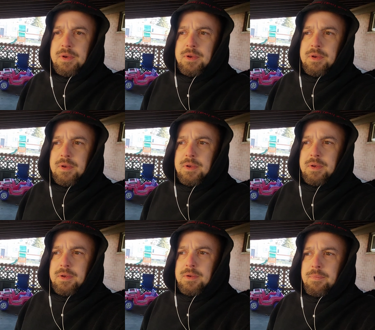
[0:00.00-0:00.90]

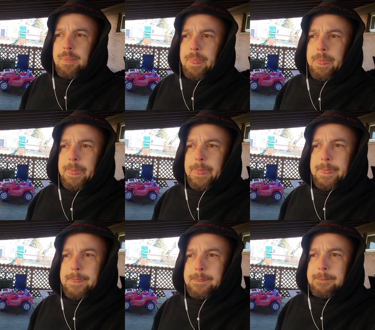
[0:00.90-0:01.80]

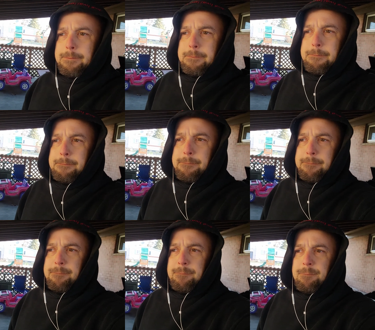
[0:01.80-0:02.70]

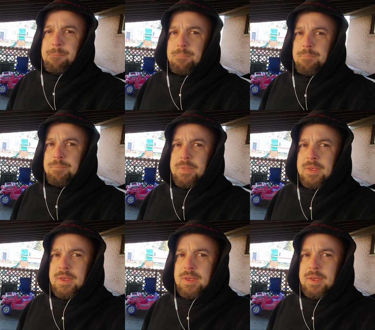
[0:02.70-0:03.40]
[no speech]